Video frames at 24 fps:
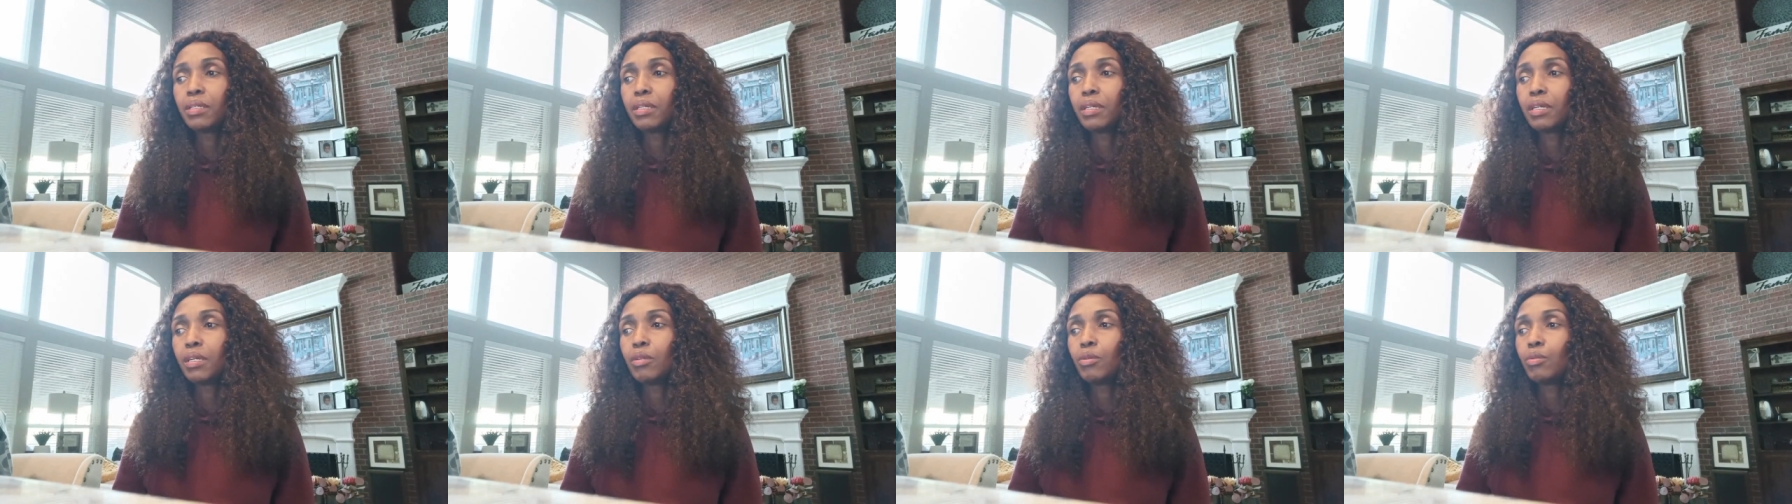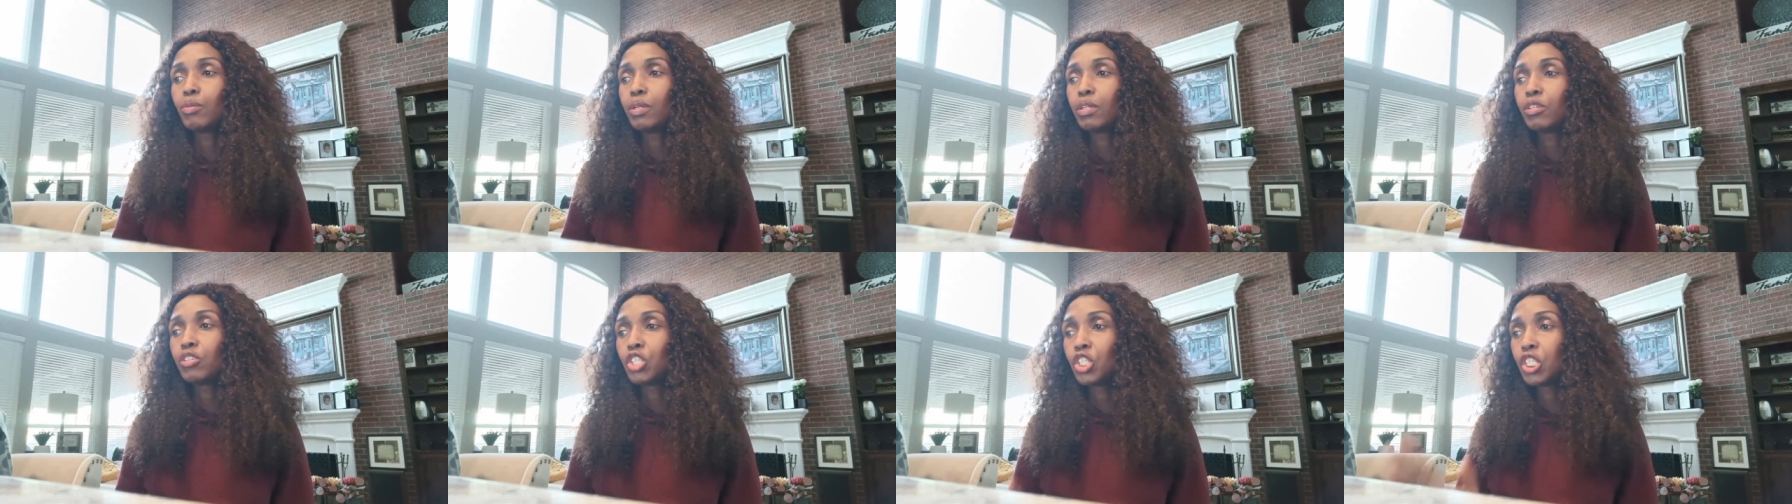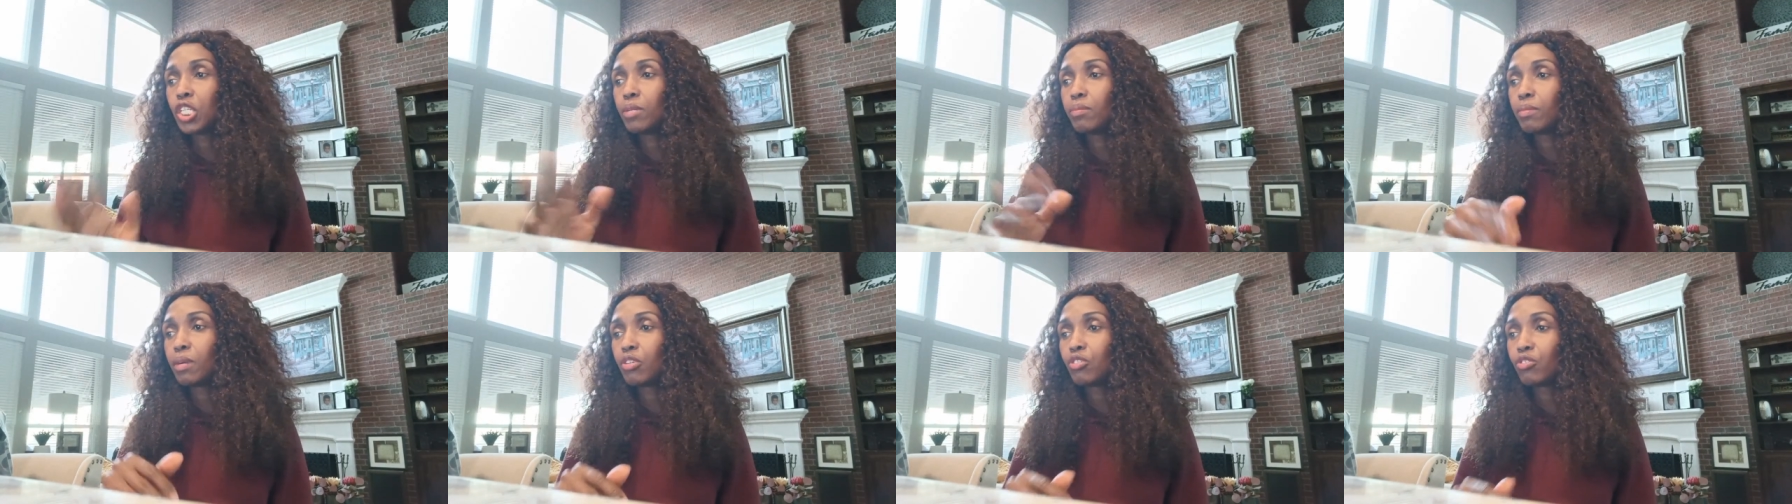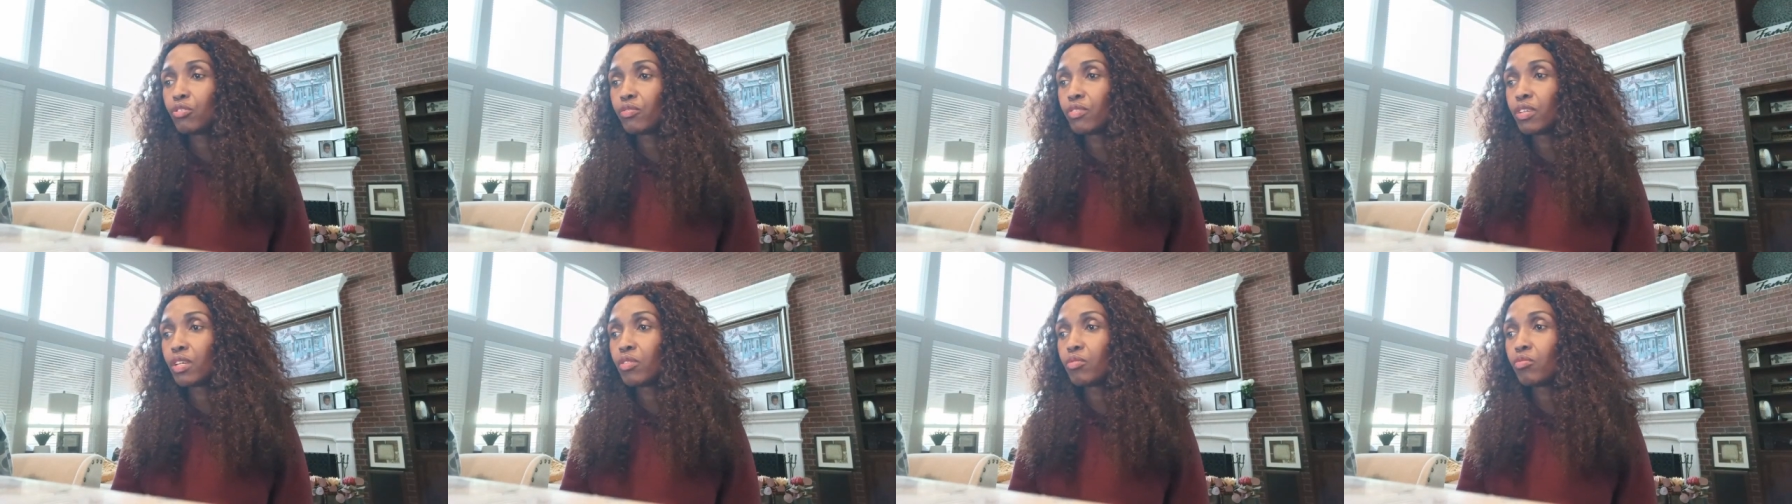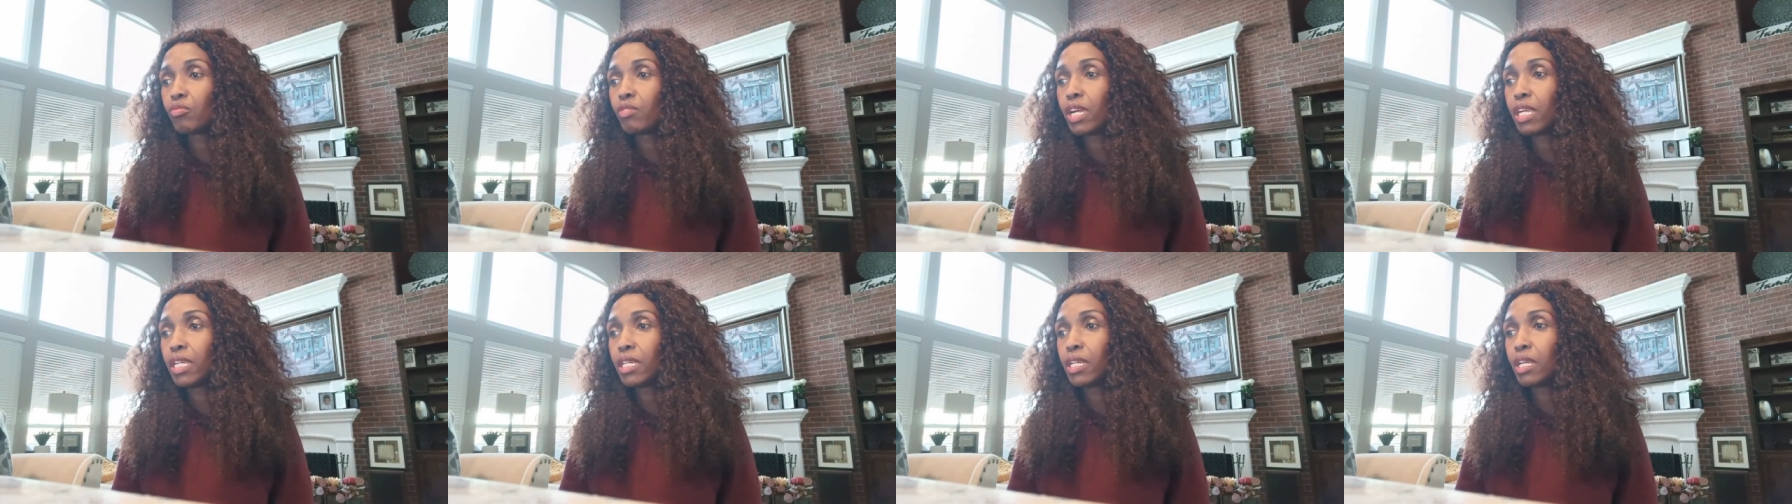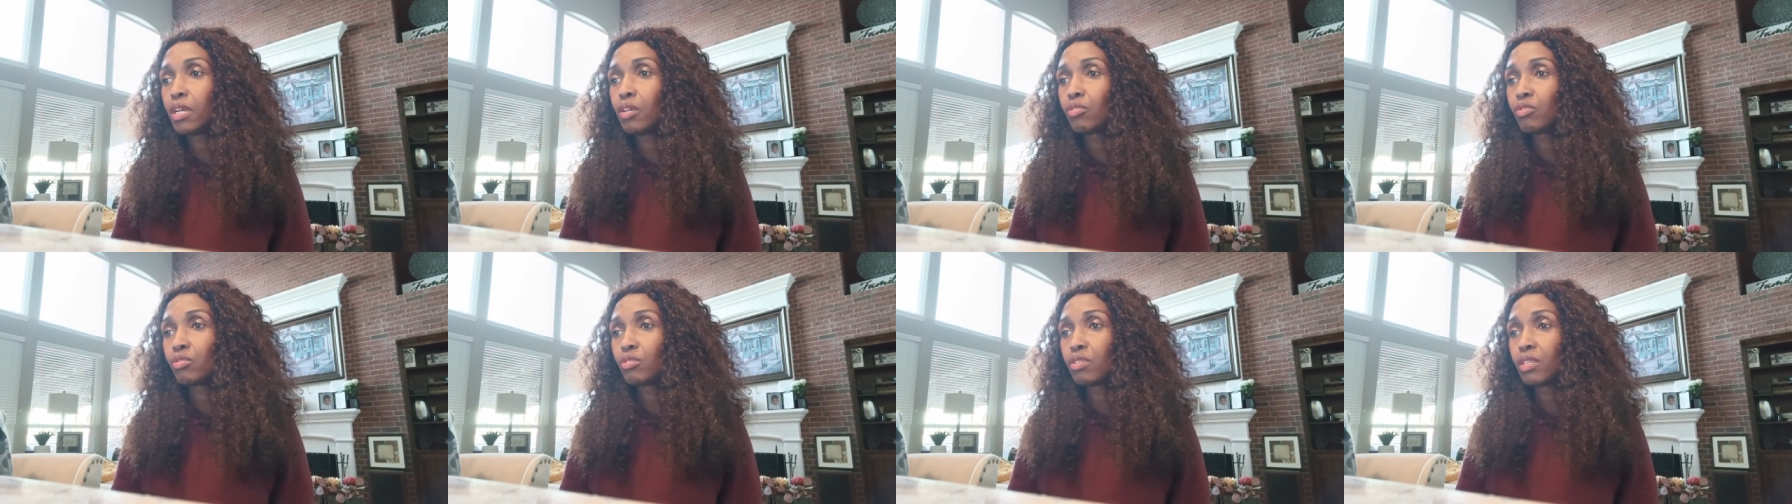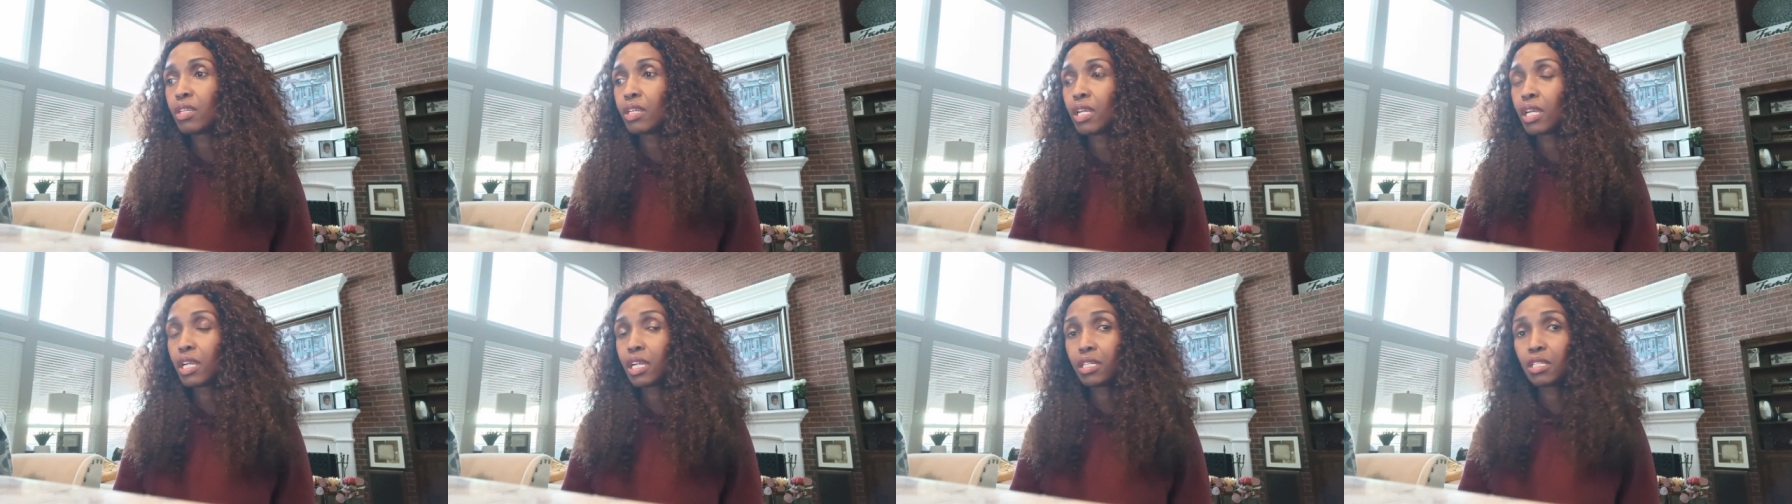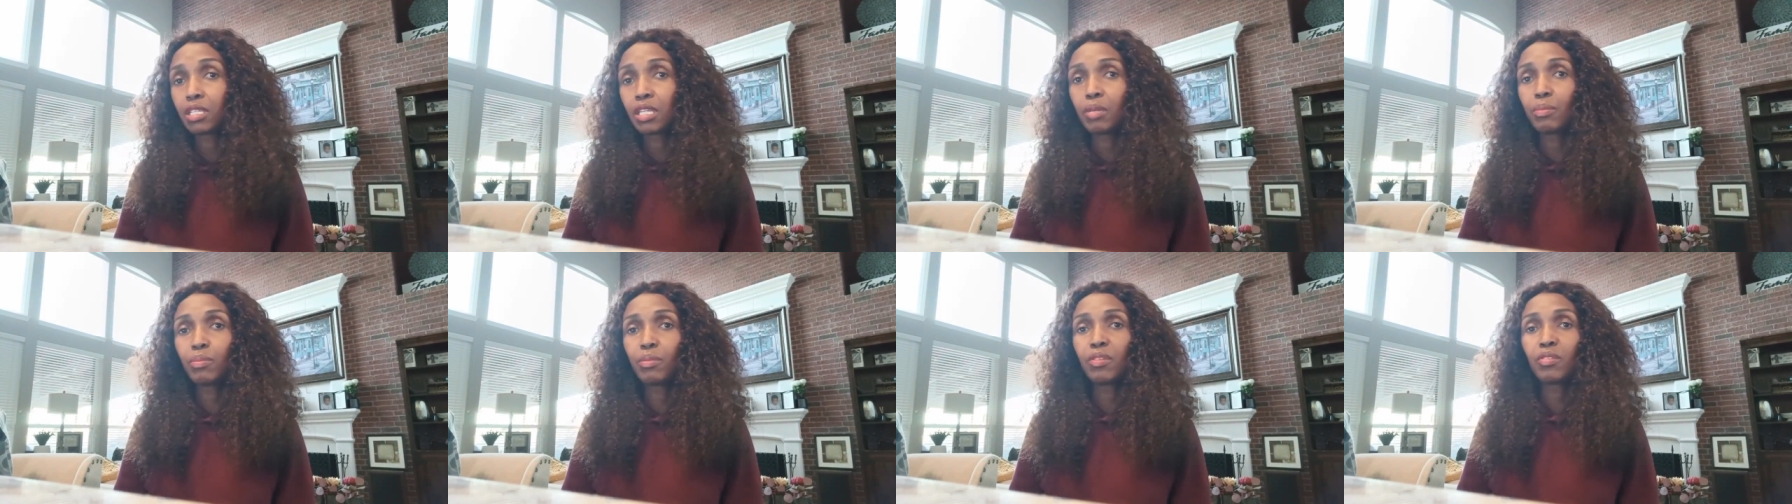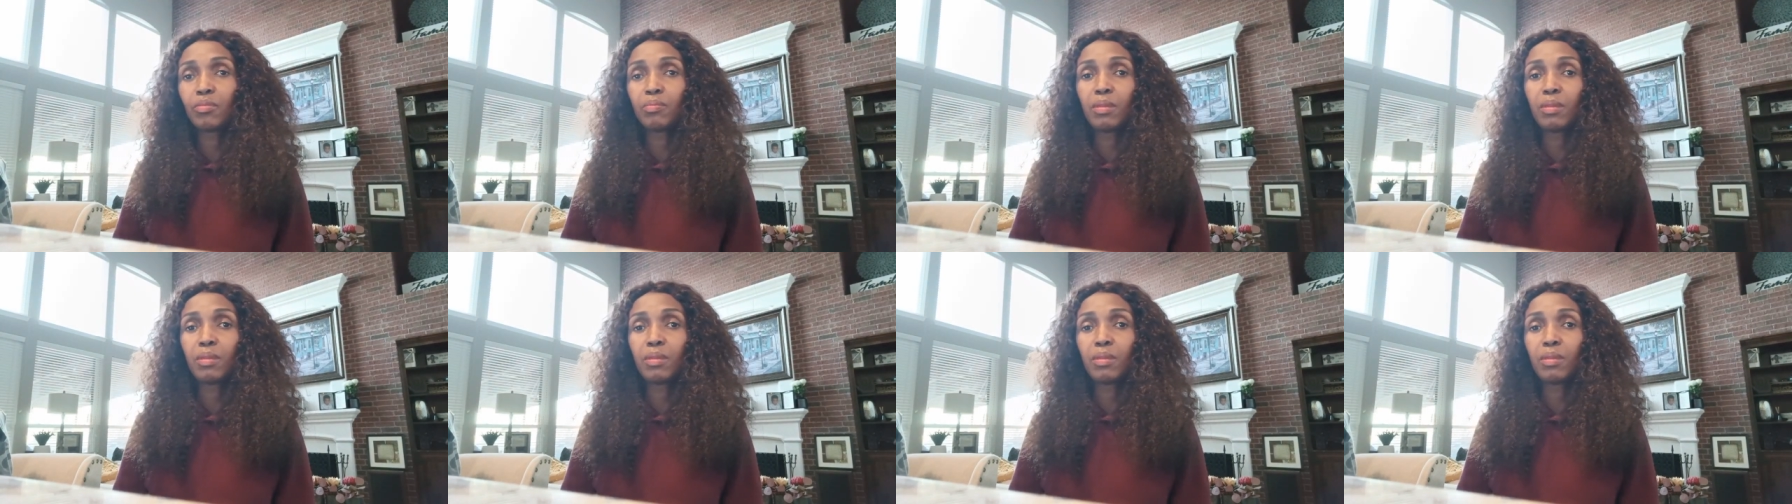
I don't want to share much of that right now so that I can keep this